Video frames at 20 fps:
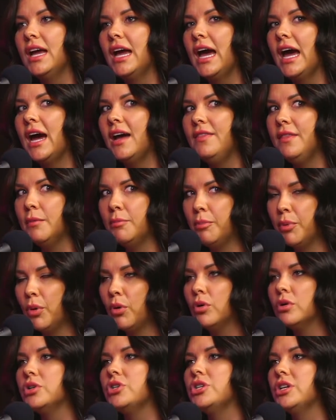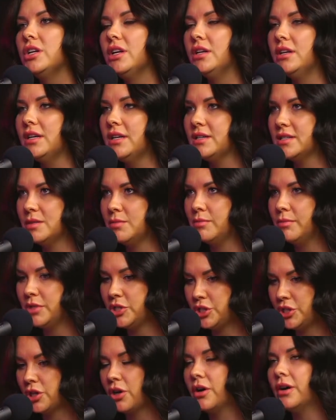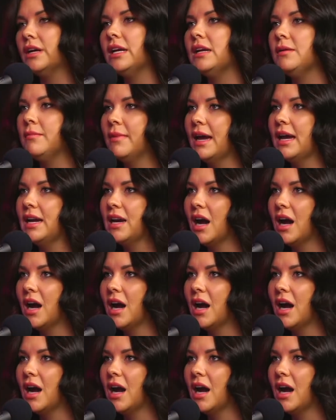And the portion is majority made